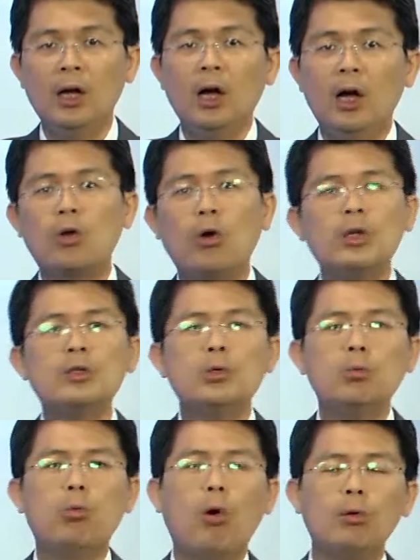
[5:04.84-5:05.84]
According
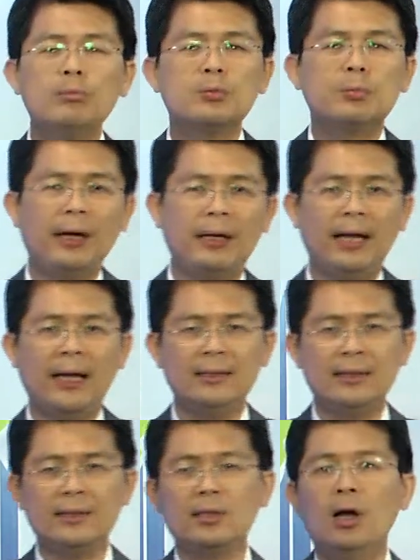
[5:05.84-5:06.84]
to volume spread
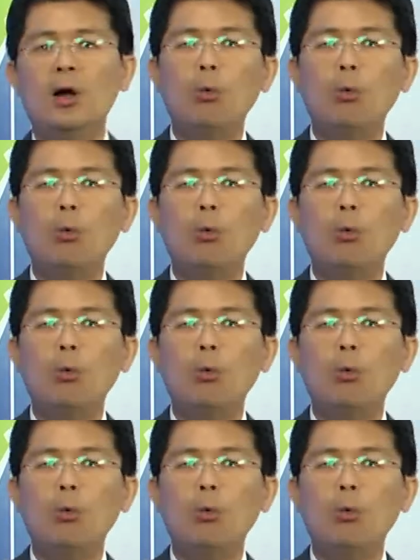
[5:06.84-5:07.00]
analysis,